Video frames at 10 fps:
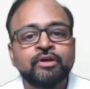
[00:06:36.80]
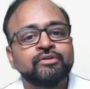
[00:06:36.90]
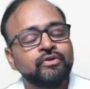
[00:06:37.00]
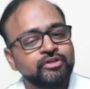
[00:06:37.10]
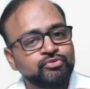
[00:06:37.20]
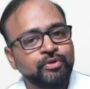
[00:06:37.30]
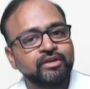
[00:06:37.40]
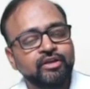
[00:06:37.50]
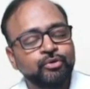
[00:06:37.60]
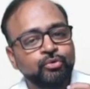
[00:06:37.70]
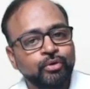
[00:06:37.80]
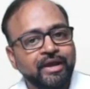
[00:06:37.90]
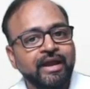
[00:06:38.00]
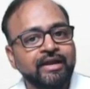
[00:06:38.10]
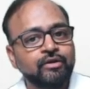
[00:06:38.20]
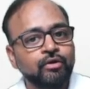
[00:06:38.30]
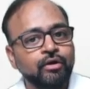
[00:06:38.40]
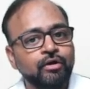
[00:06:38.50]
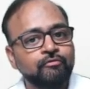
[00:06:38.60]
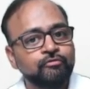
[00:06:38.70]
Now let us quickly look at
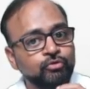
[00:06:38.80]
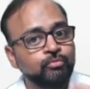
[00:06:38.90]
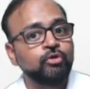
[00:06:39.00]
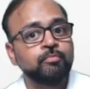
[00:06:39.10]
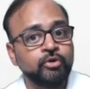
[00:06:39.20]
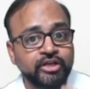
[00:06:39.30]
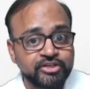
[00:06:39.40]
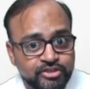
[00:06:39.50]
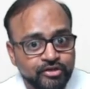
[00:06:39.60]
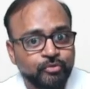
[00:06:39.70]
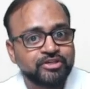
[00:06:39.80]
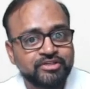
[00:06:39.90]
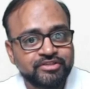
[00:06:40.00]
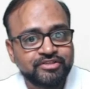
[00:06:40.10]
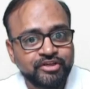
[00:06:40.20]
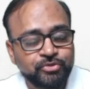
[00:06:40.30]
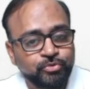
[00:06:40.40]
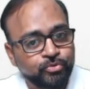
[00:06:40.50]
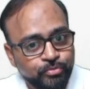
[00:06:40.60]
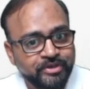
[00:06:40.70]
a few more potential questions that you
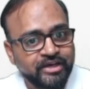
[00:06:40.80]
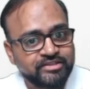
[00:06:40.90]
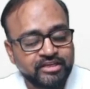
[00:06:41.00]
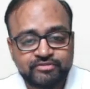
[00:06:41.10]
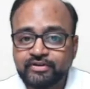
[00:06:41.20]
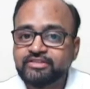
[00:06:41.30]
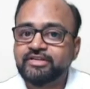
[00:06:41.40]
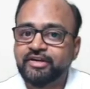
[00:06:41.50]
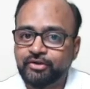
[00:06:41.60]
could be asked as far as head